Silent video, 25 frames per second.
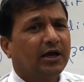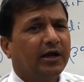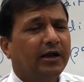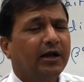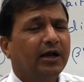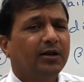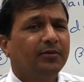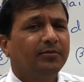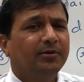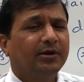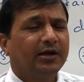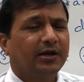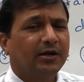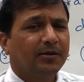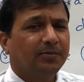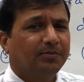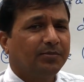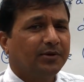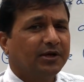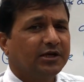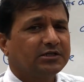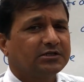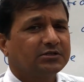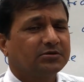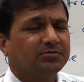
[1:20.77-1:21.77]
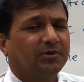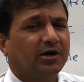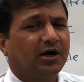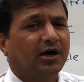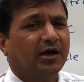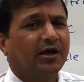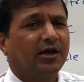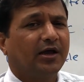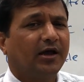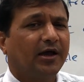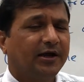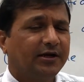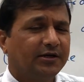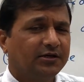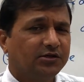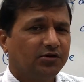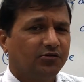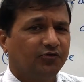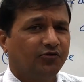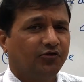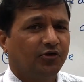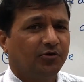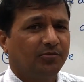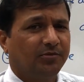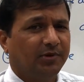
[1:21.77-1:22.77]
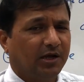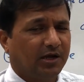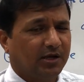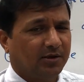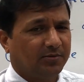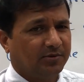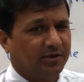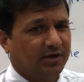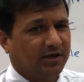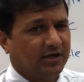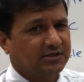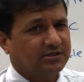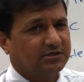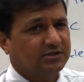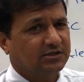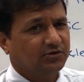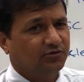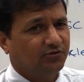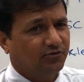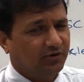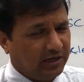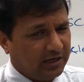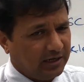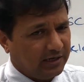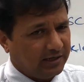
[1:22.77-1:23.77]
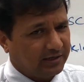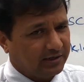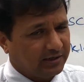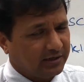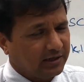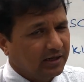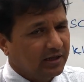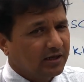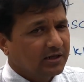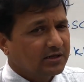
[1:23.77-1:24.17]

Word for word: it will be replaced by hydrophobic amino acid valine.